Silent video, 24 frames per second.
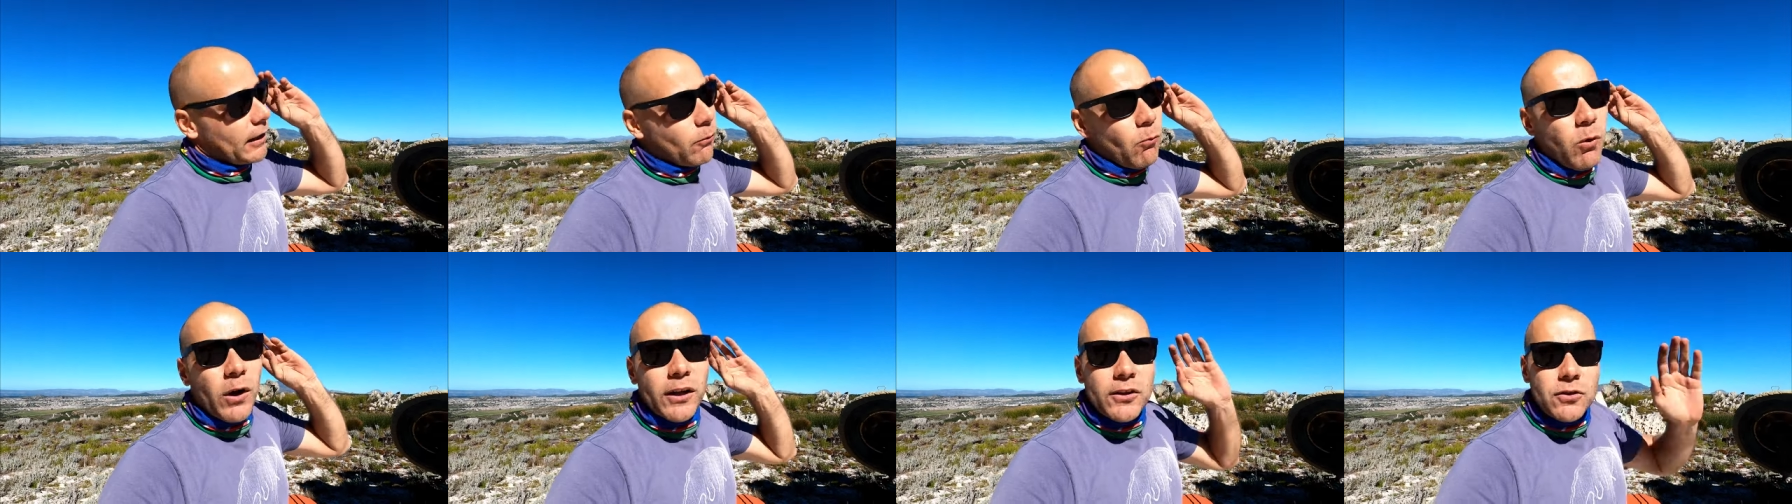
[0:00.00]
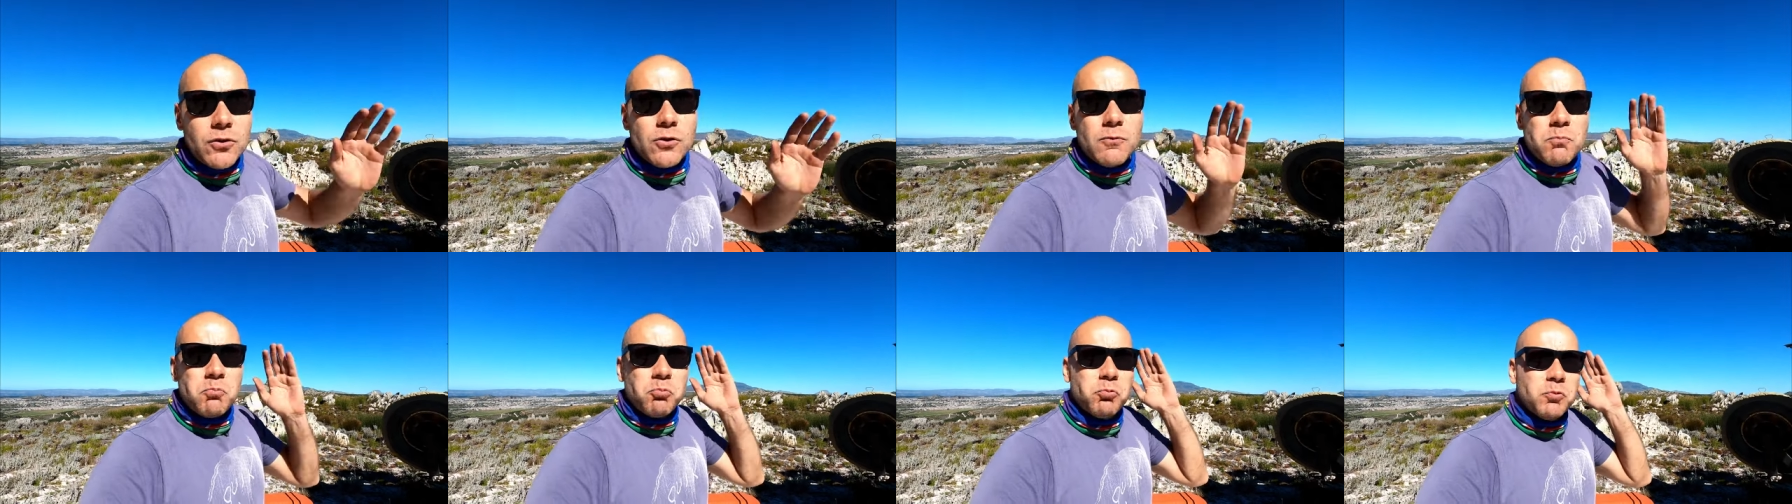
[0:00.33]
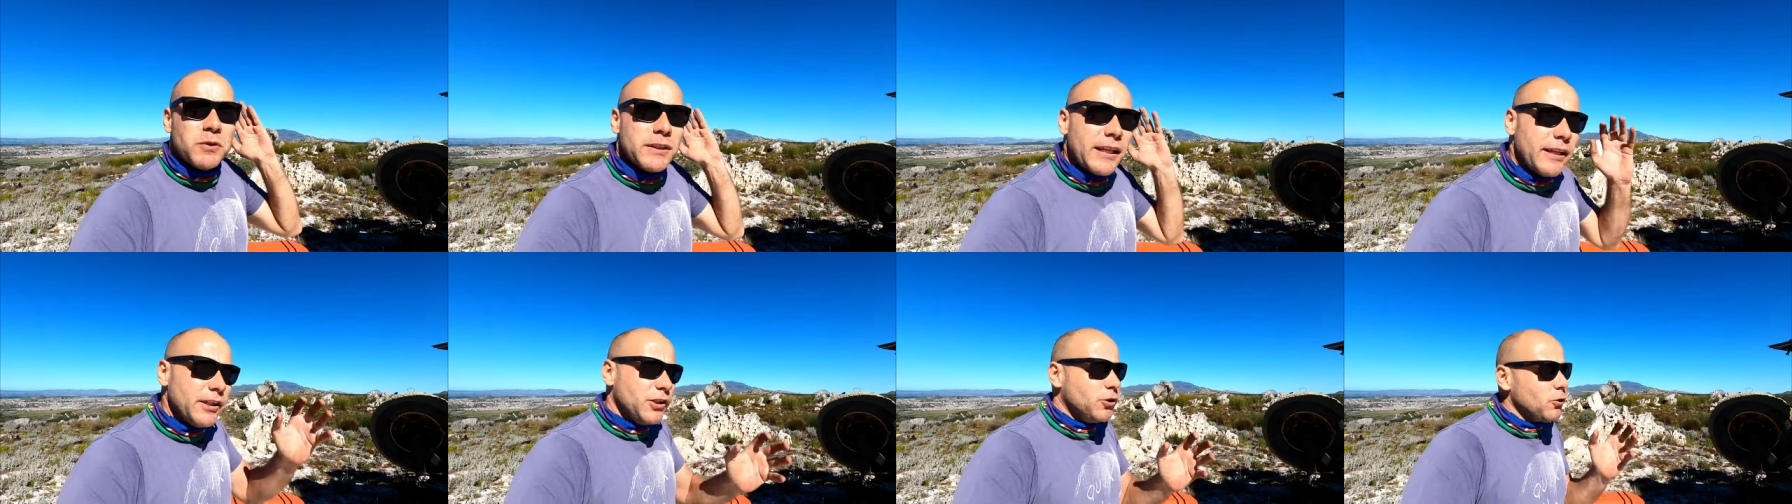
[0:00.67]
that want to
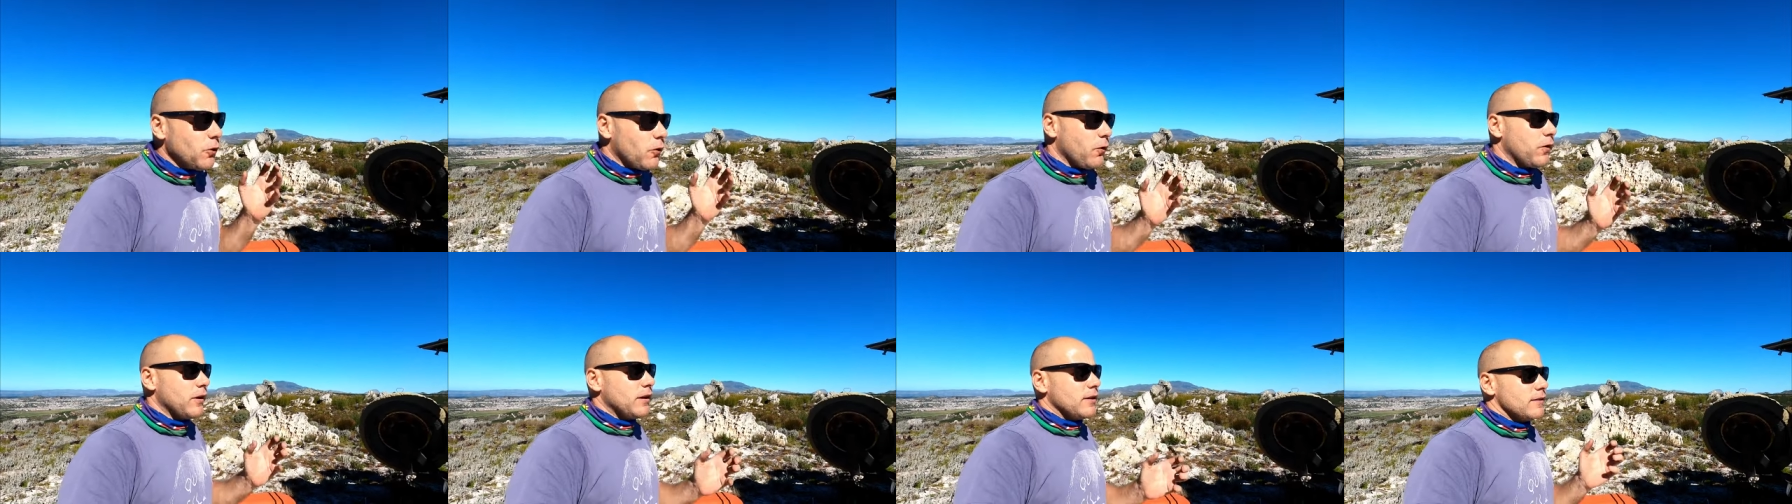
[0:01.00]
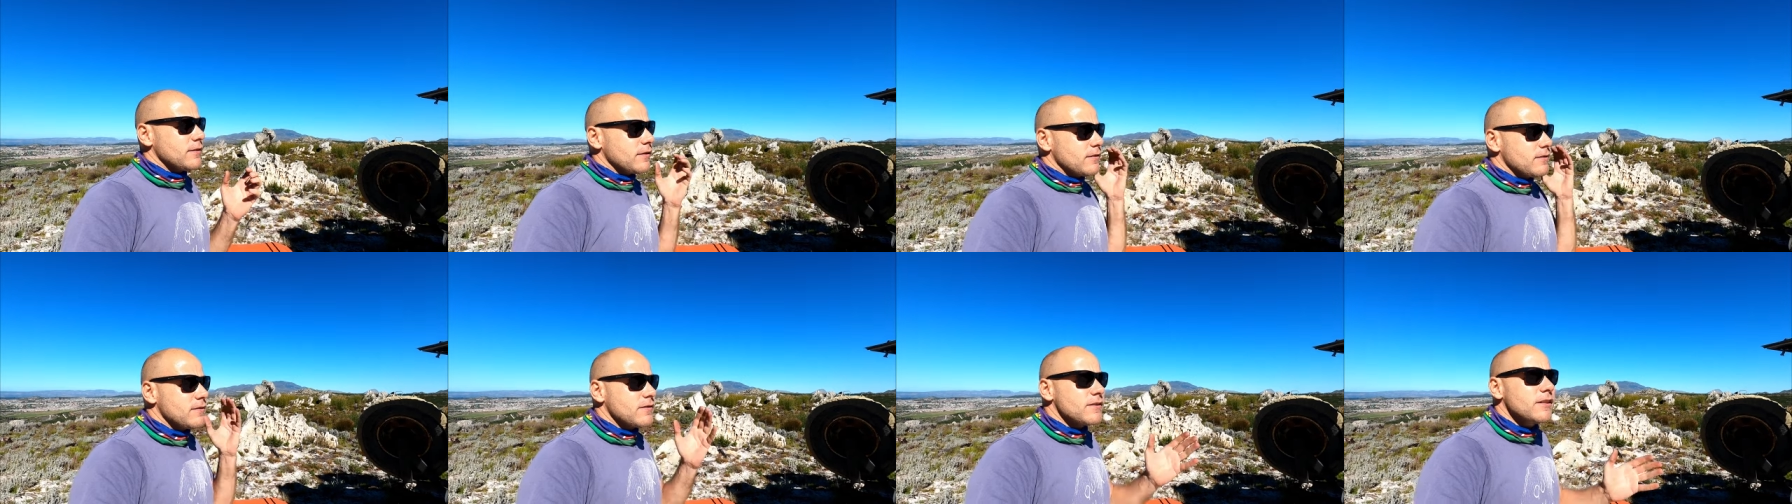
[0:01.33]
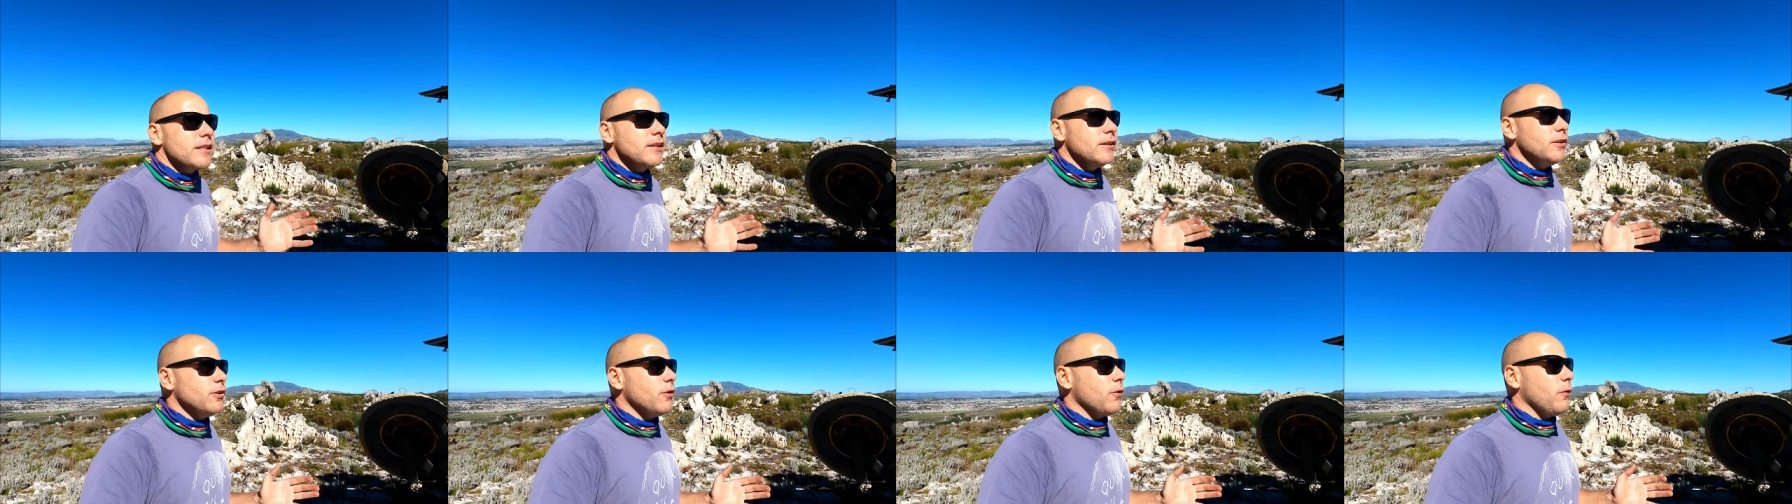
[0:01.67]
take your things and
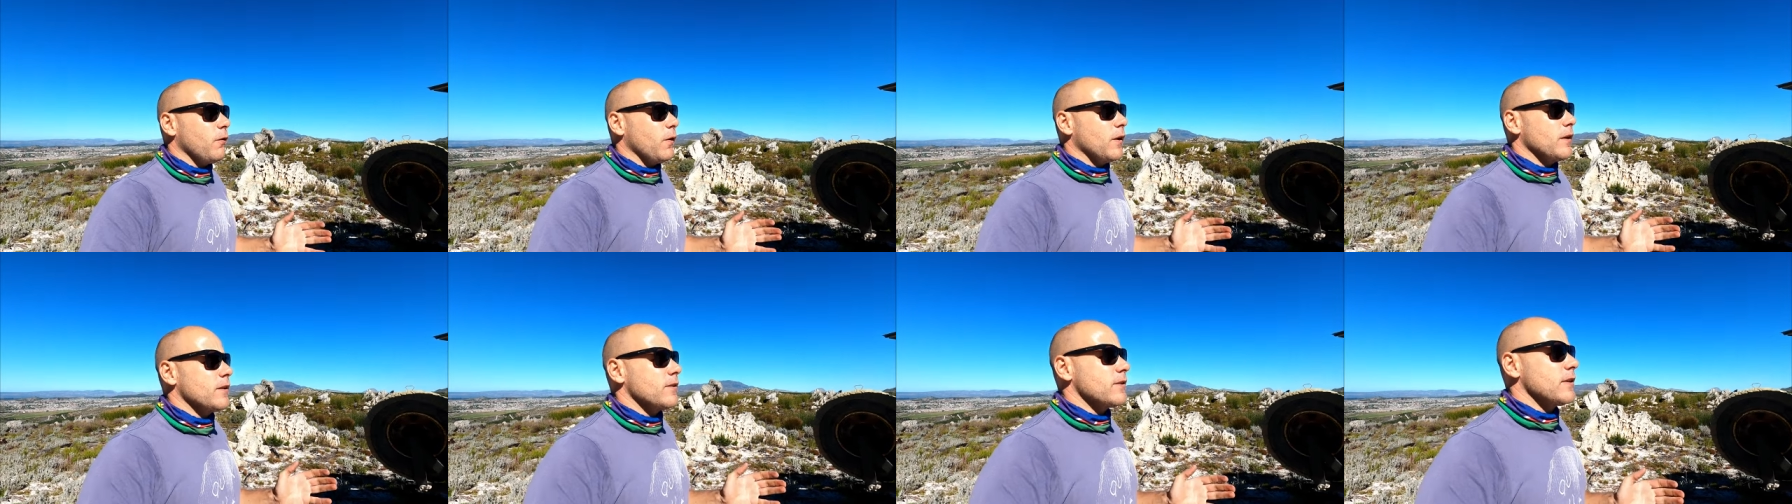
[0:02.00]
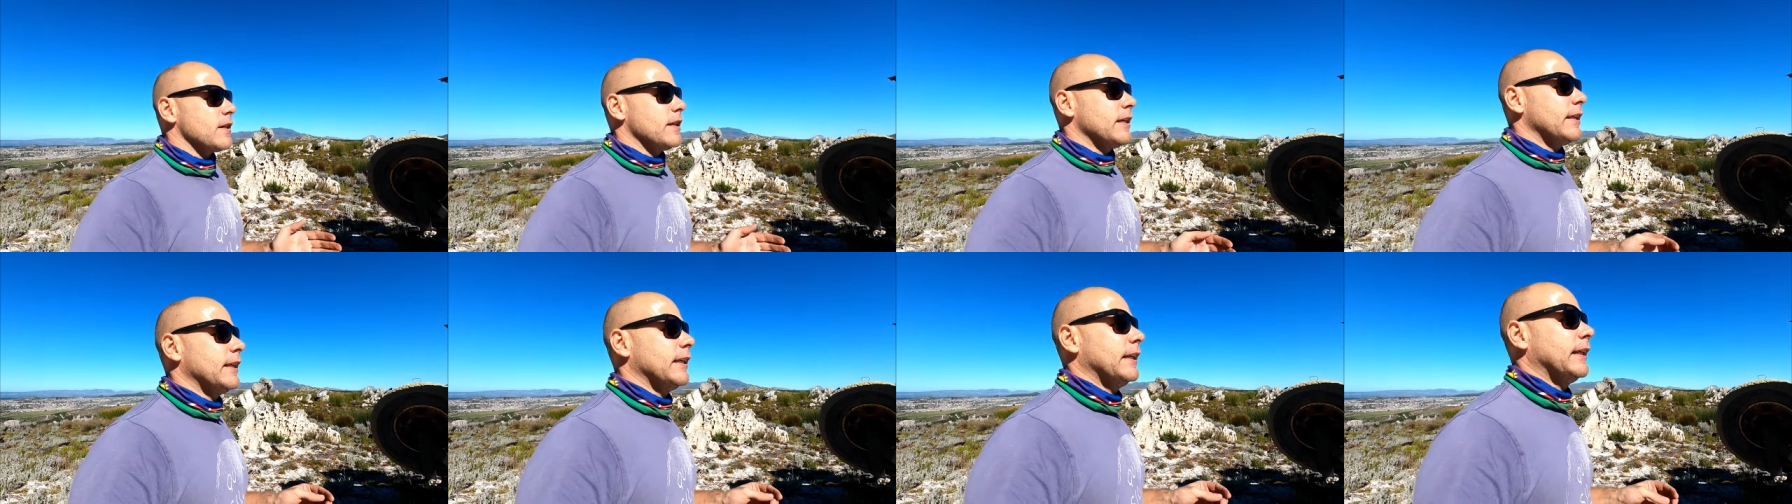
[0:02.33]
steal your things.